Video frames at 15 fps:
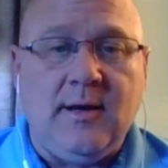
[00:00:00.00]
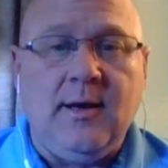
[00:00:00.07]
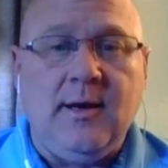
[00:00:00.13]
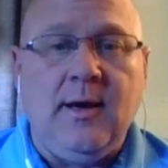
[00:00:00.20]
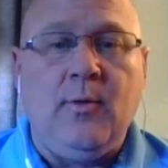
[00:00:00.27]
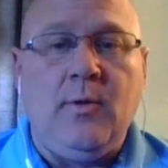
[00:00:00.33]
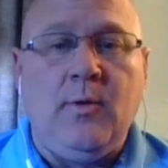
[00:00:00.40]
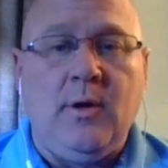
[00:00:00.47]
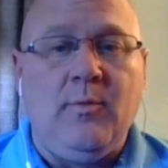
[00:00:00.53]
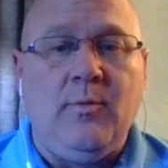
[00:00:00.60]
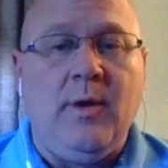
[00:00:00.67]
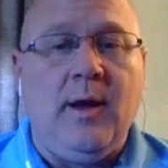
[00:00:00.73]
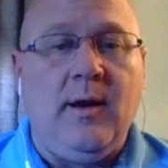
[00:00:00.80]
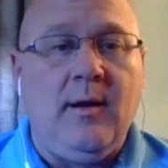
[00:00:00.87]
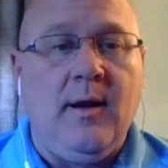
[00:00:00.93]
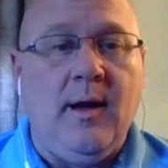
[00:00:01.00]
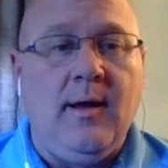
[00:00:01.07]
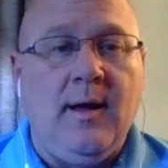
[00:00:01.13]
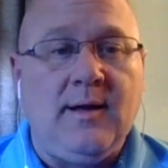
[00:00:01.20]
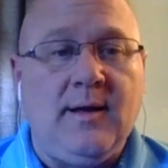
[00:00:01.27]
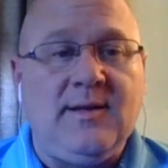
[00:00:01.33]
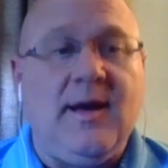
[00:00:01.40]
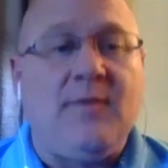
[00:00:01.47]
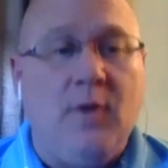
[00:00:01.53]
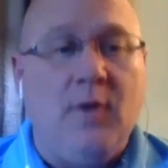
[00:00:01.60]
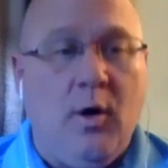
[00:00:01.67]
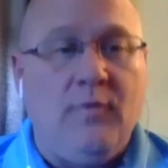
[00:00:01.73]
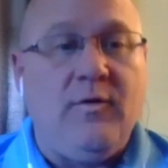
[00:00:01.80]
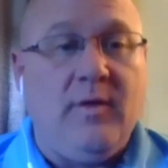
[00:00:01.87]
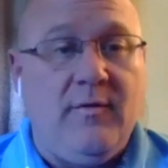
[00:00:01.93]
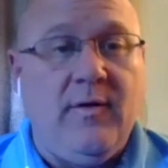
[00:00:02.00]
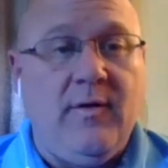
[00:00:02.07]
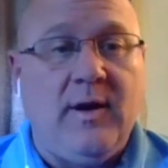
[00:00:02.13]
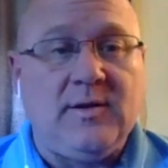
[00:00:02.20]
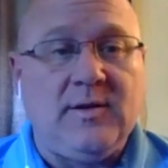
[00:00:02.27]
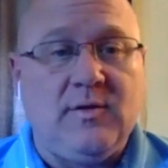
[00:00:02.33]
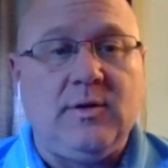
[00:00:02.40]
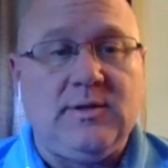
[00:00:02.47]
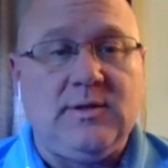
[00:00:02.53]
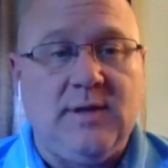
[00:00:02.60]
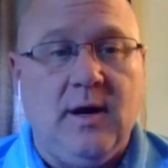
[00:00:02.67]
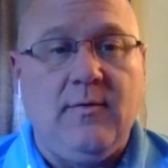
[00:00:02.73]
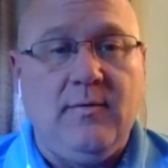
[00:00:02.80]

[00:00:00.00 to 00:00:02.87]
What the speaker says: it would have been a death knell for the festival itself.